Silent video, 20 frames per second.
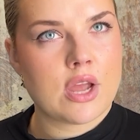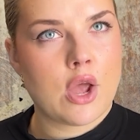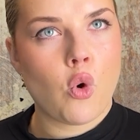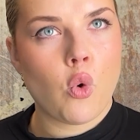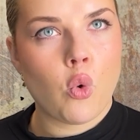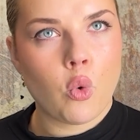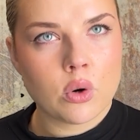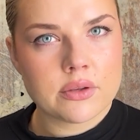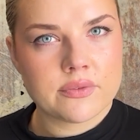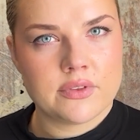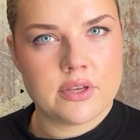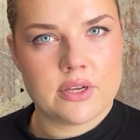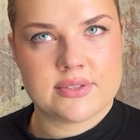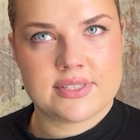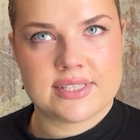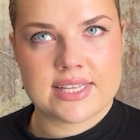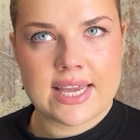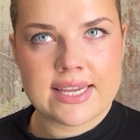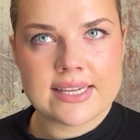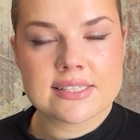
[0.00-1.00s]
all of those
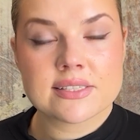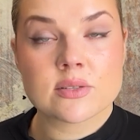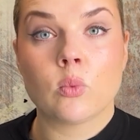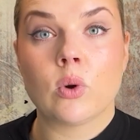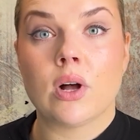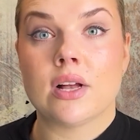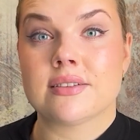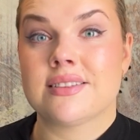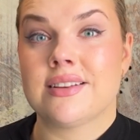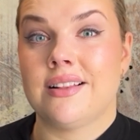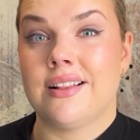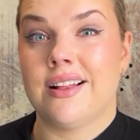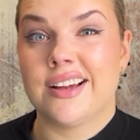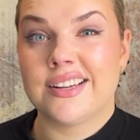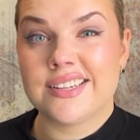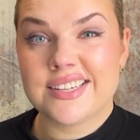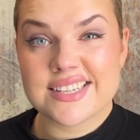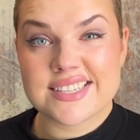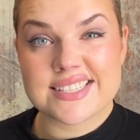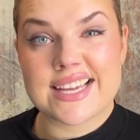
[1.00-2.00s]
things, whilst they'll
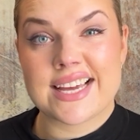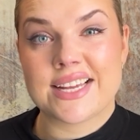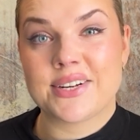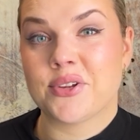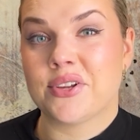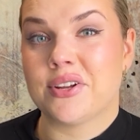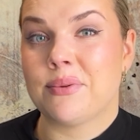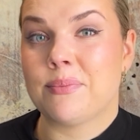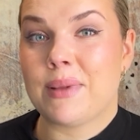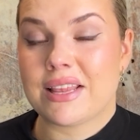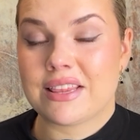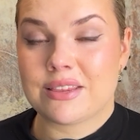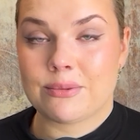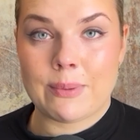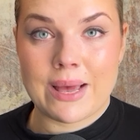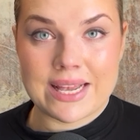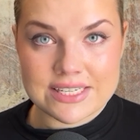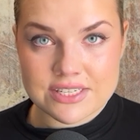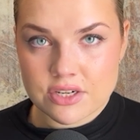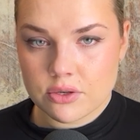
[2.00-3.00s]
understand on a
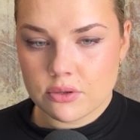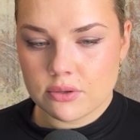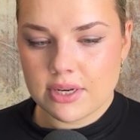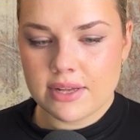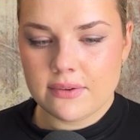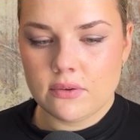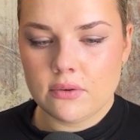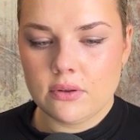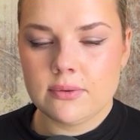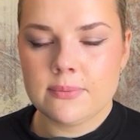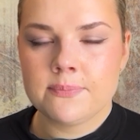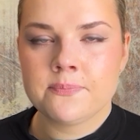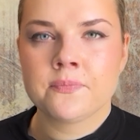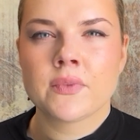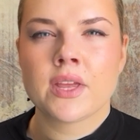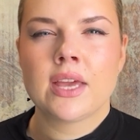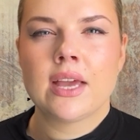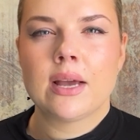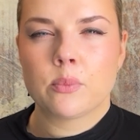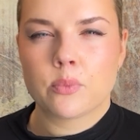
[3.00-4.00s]
mathematical level,
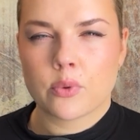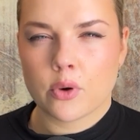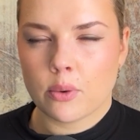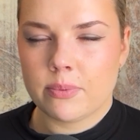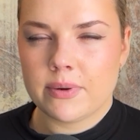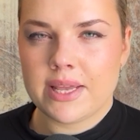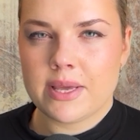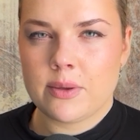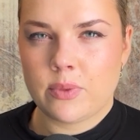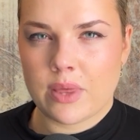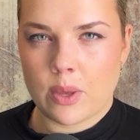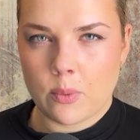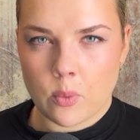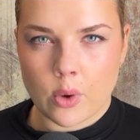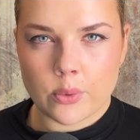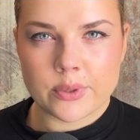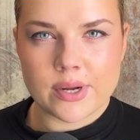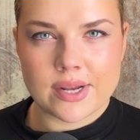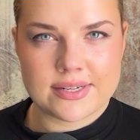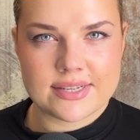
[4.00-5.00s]
probably they
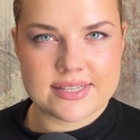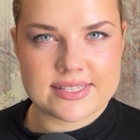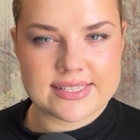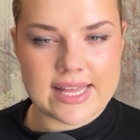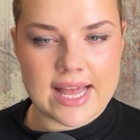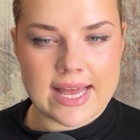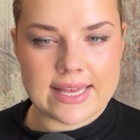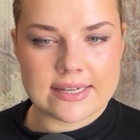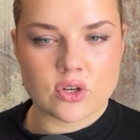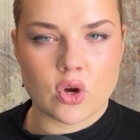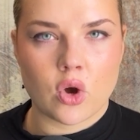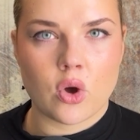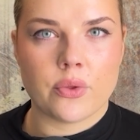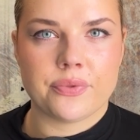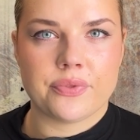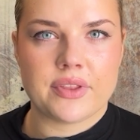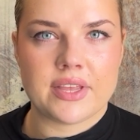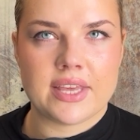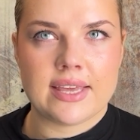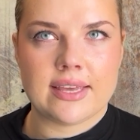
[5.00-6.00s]
won't understand
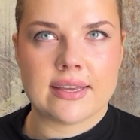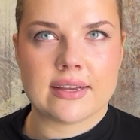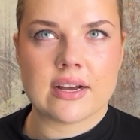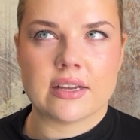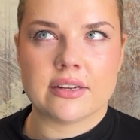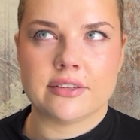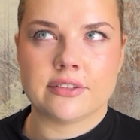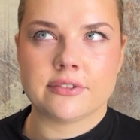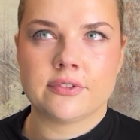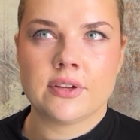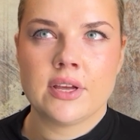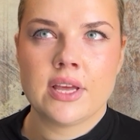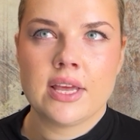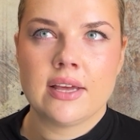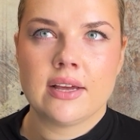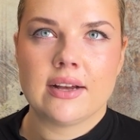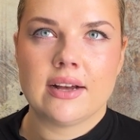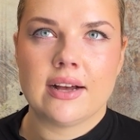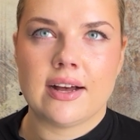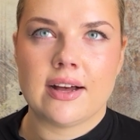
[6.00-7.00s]
on the kind of
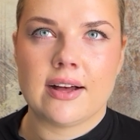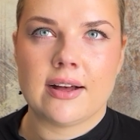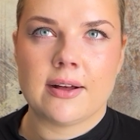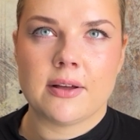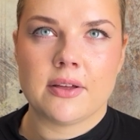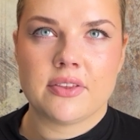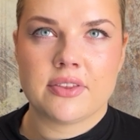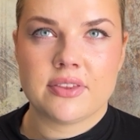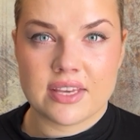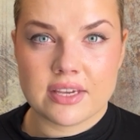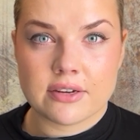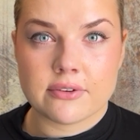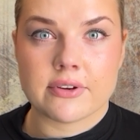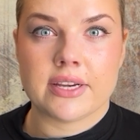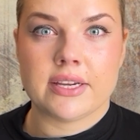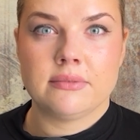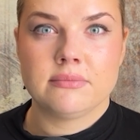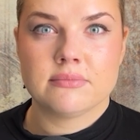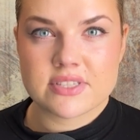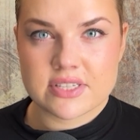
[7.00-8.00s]

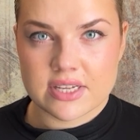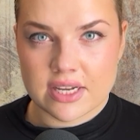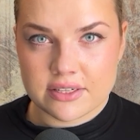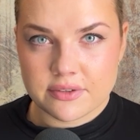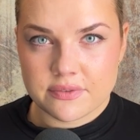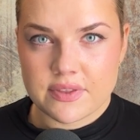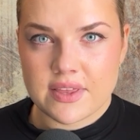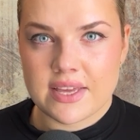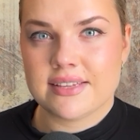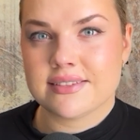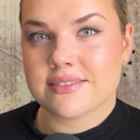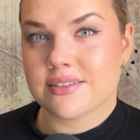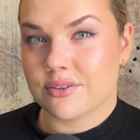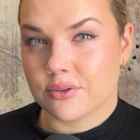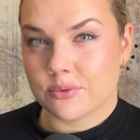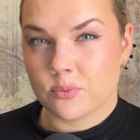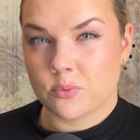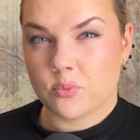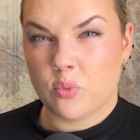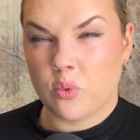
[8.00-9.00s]
theory side of things and
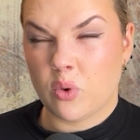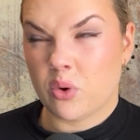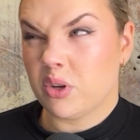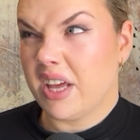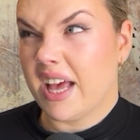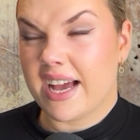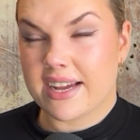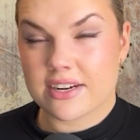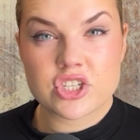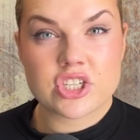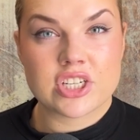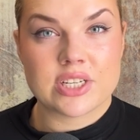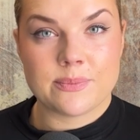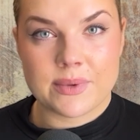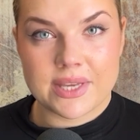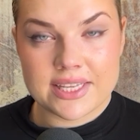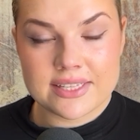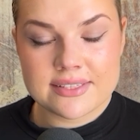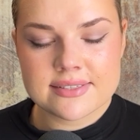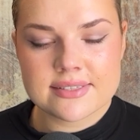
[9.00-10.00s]
on what it actually
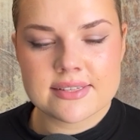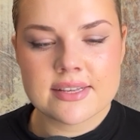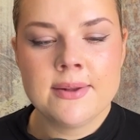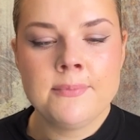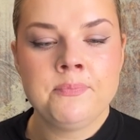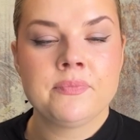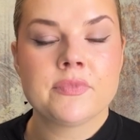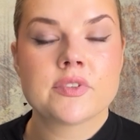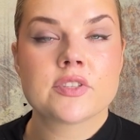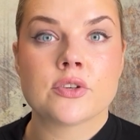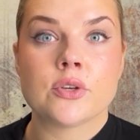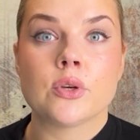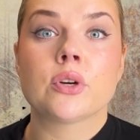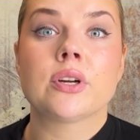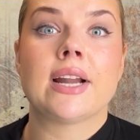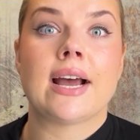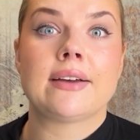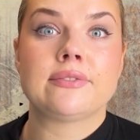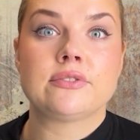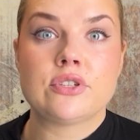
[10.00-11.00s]
means. So you're going
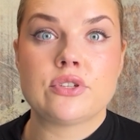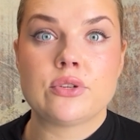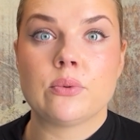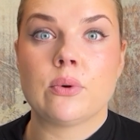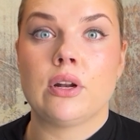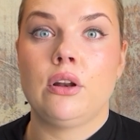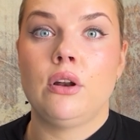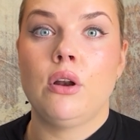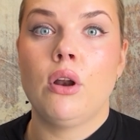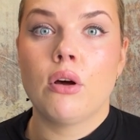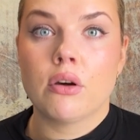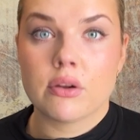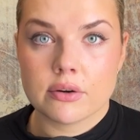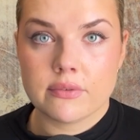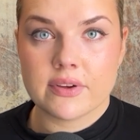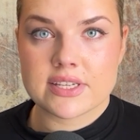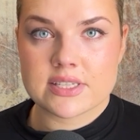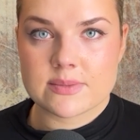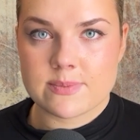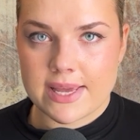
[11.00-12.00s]
to have to do a lot of
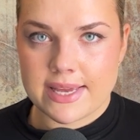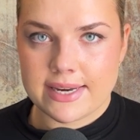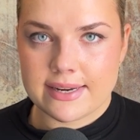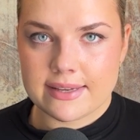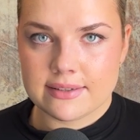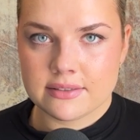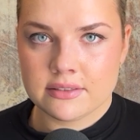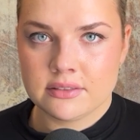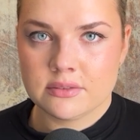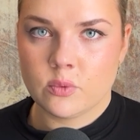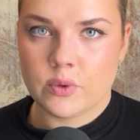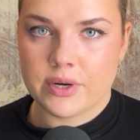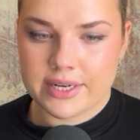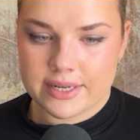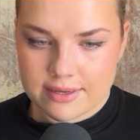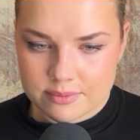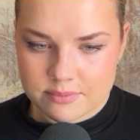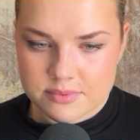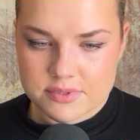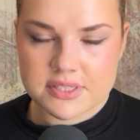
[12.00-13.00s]
explaining when it
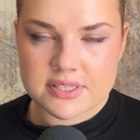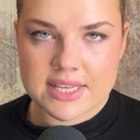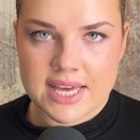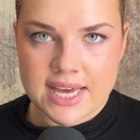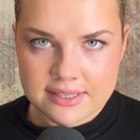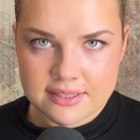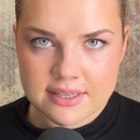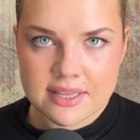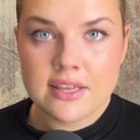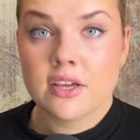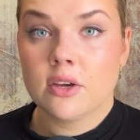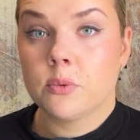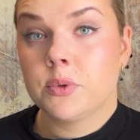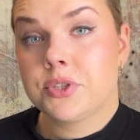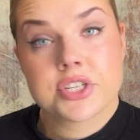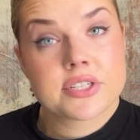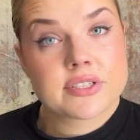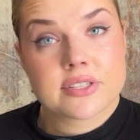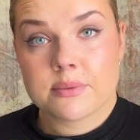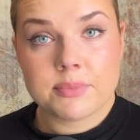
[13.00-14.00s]
comes to that, which
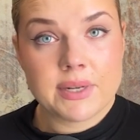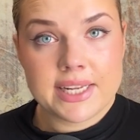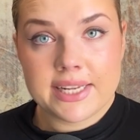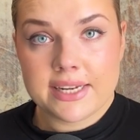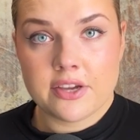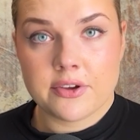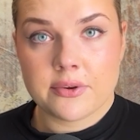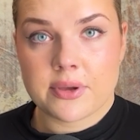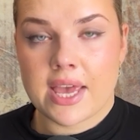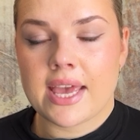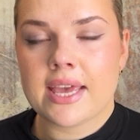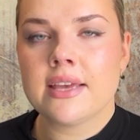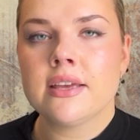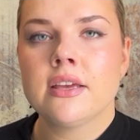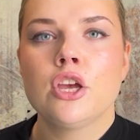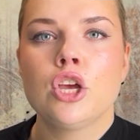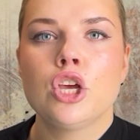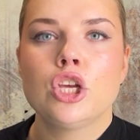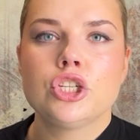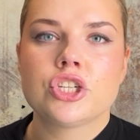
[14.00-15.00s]
is completely okay.
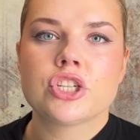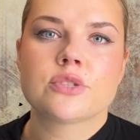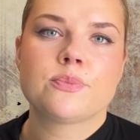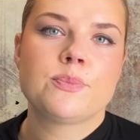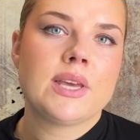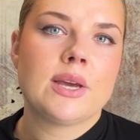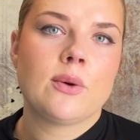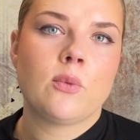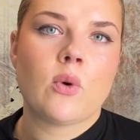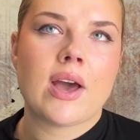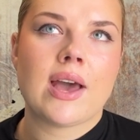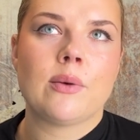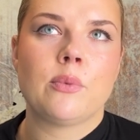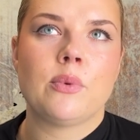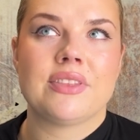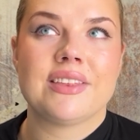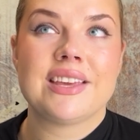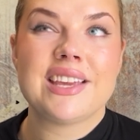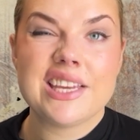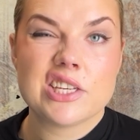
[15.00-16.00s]
Just be aware
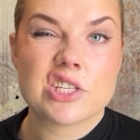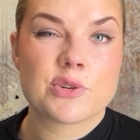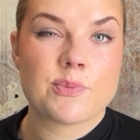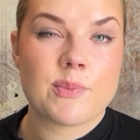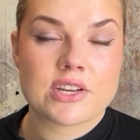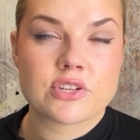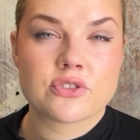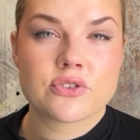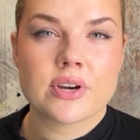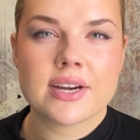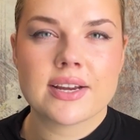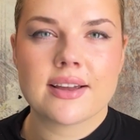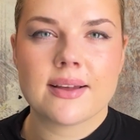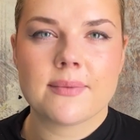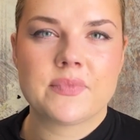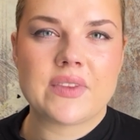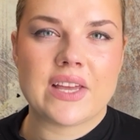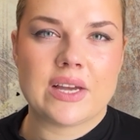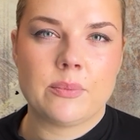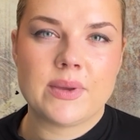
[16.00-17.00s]
with each metric,
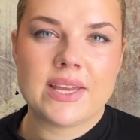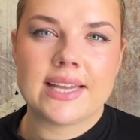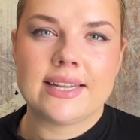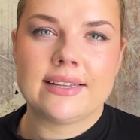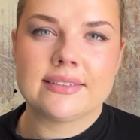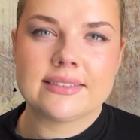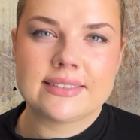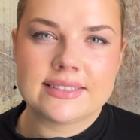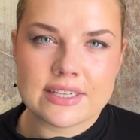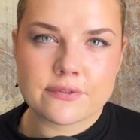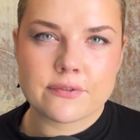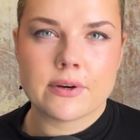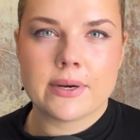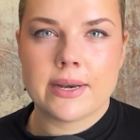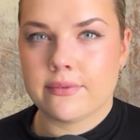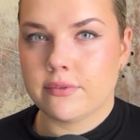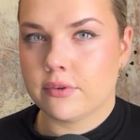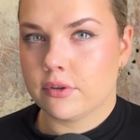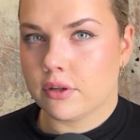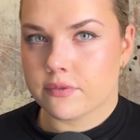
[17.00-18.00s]
there'll be a different
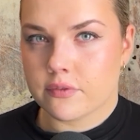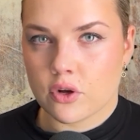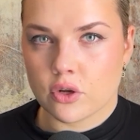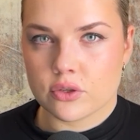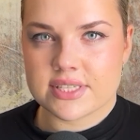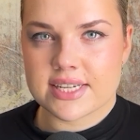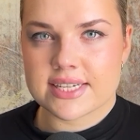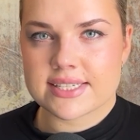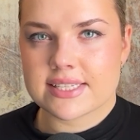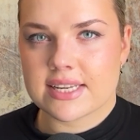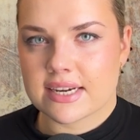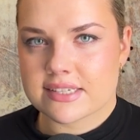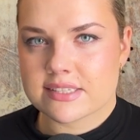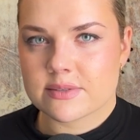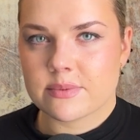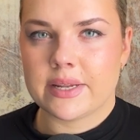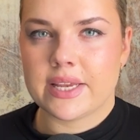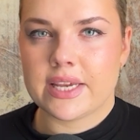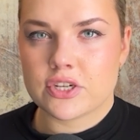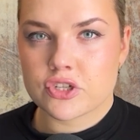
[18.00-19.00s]
level of context and
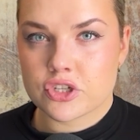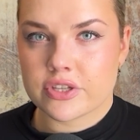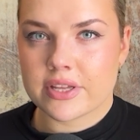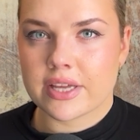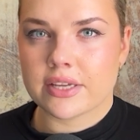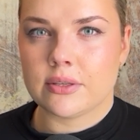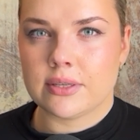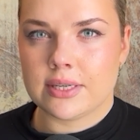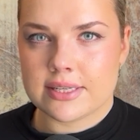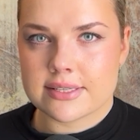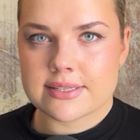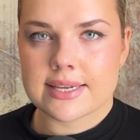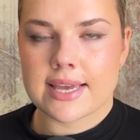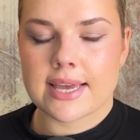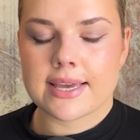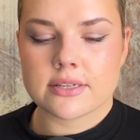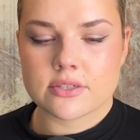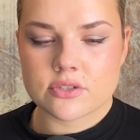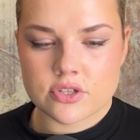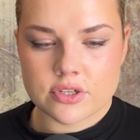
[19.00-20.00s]
explanation that you need to get
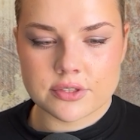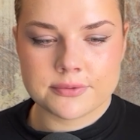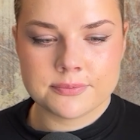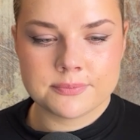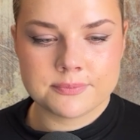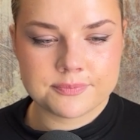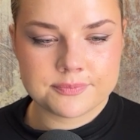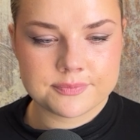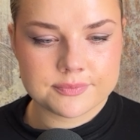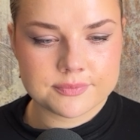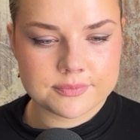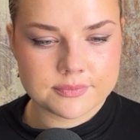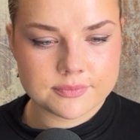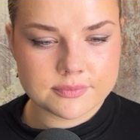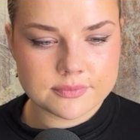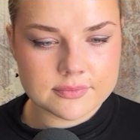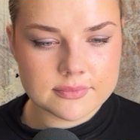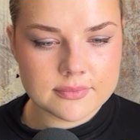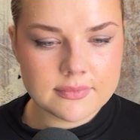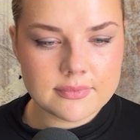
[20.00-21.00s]
into,
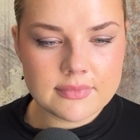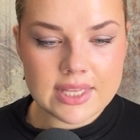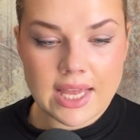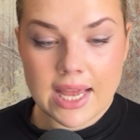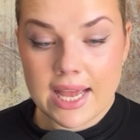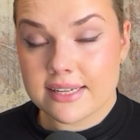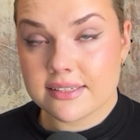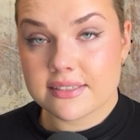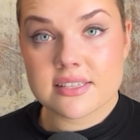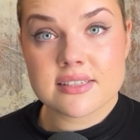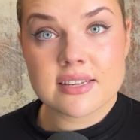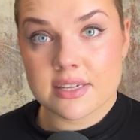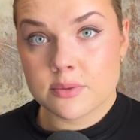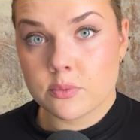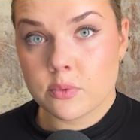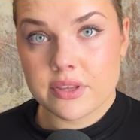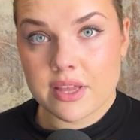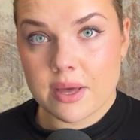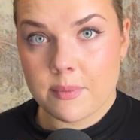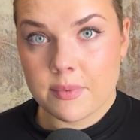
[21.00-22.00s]
and decide
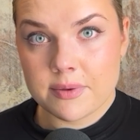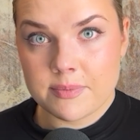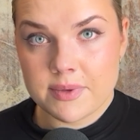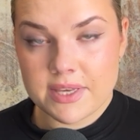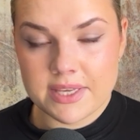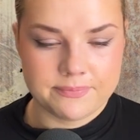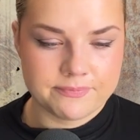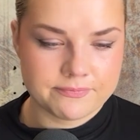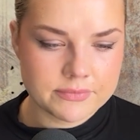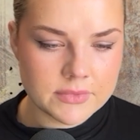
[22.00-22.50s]
what that might be.